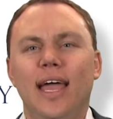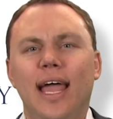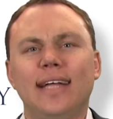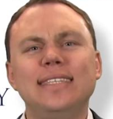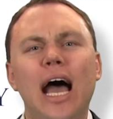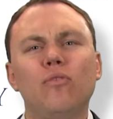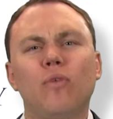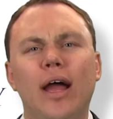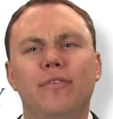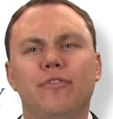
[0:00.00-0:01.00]
It's
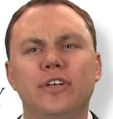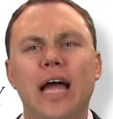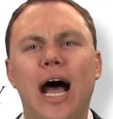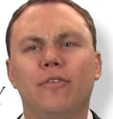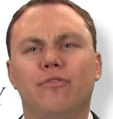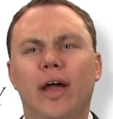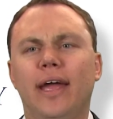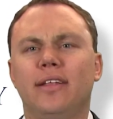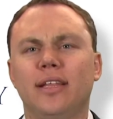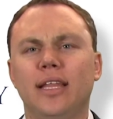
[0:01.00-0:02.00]
not right for
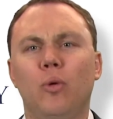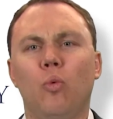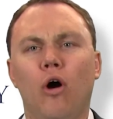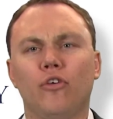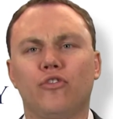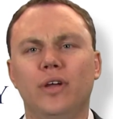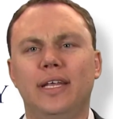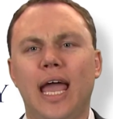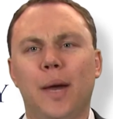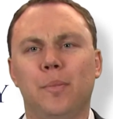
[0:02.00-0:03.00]
Dodd-Frank to let Wall
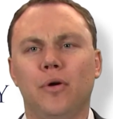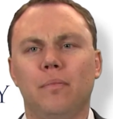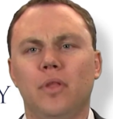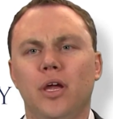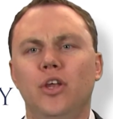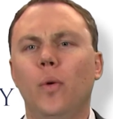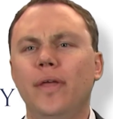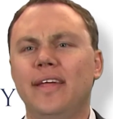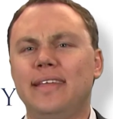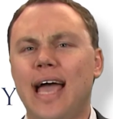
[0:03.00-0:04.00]
Street gamble,
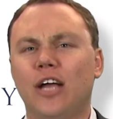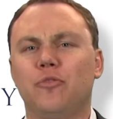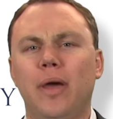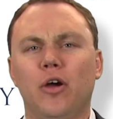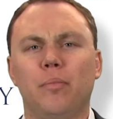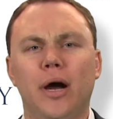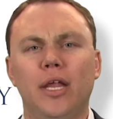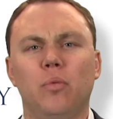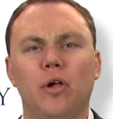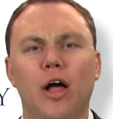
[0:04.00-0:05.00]
knowing that taxpayer
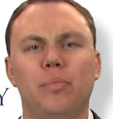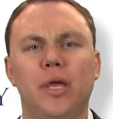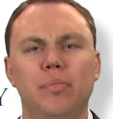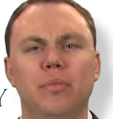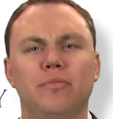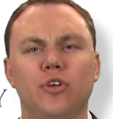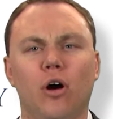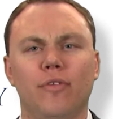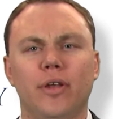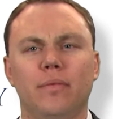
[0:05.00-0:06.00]
money will help keep them
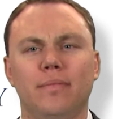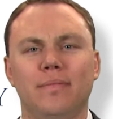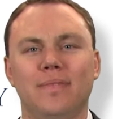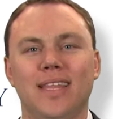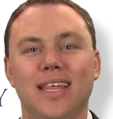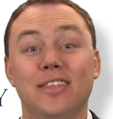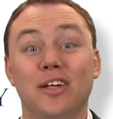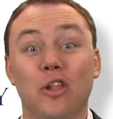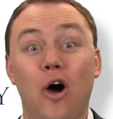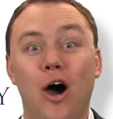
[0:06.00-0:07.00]
solvent.
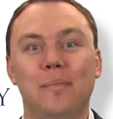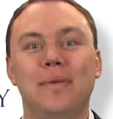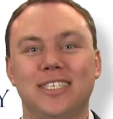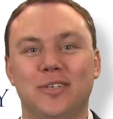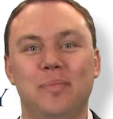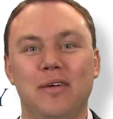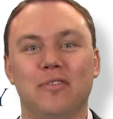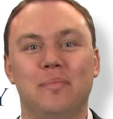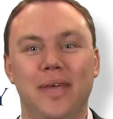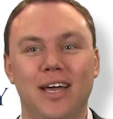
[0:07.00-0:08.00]
The law must be
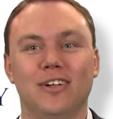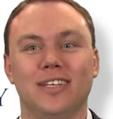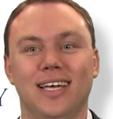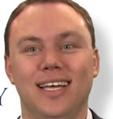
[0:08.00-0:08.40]
repealed.